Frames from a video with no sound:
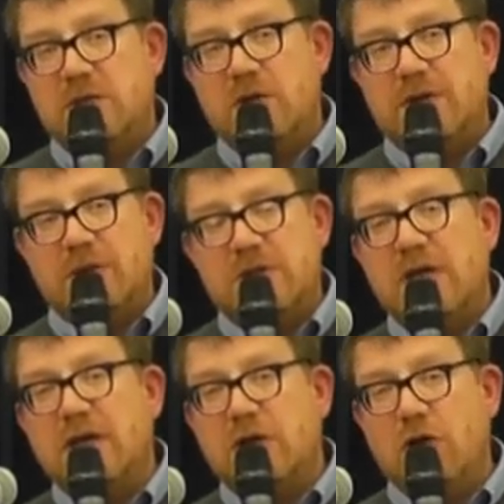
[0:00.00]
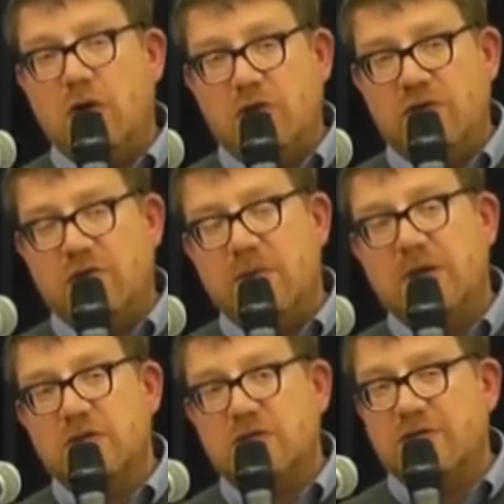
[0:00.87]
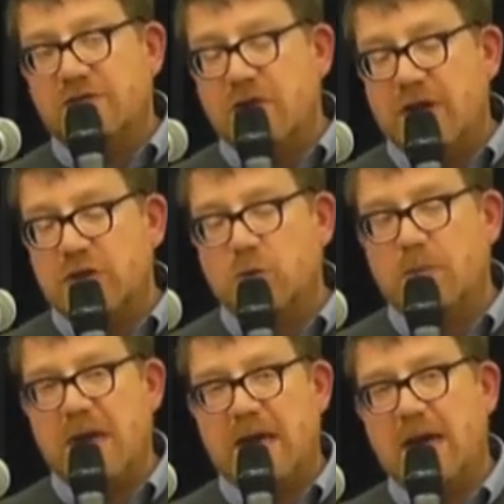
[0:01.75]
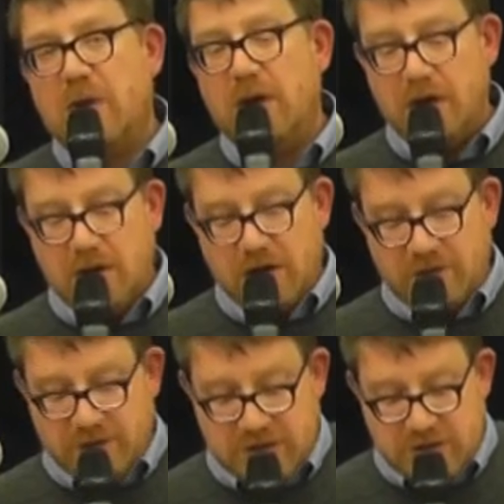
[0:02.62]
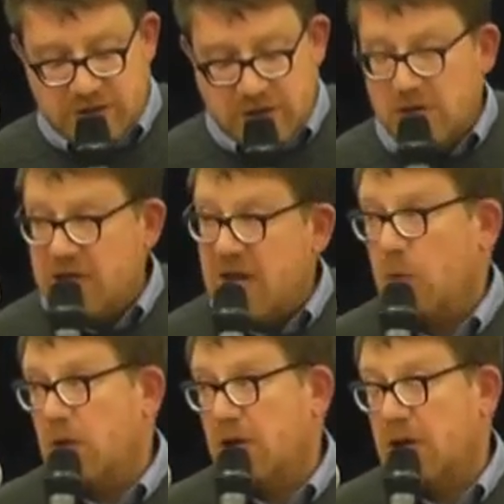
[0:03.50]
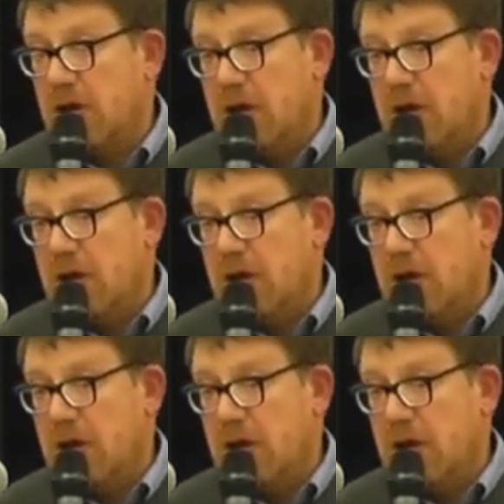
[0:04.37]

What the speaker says: when they were taken off because of the financial power of this network.